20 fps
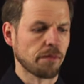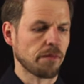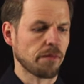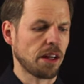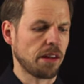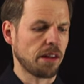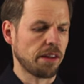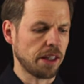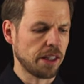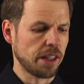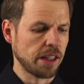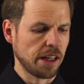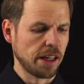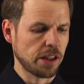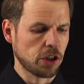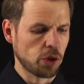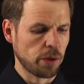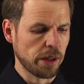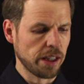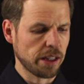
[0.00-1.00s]
Then I
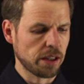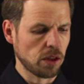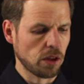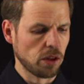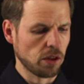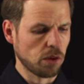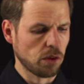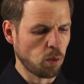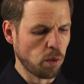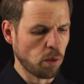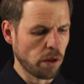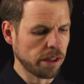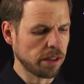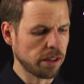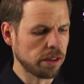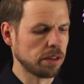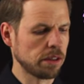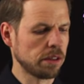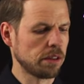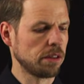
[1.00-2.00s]
train on
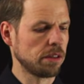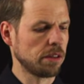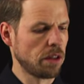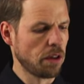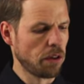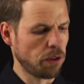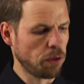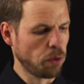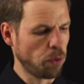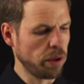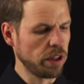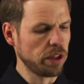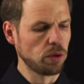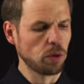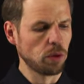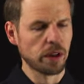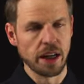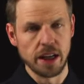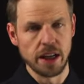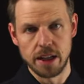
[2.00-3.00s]
1, 3 to
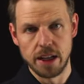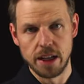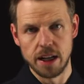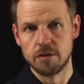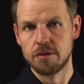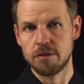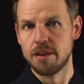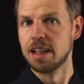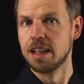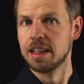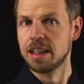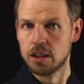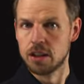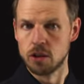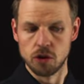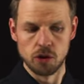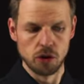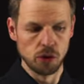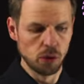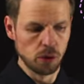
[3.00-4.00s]
k and validate on
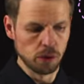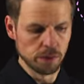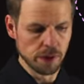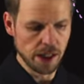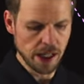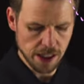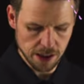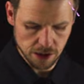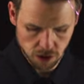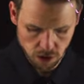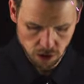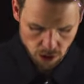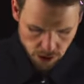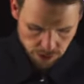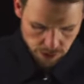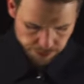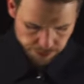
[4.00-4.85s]
2 and so on.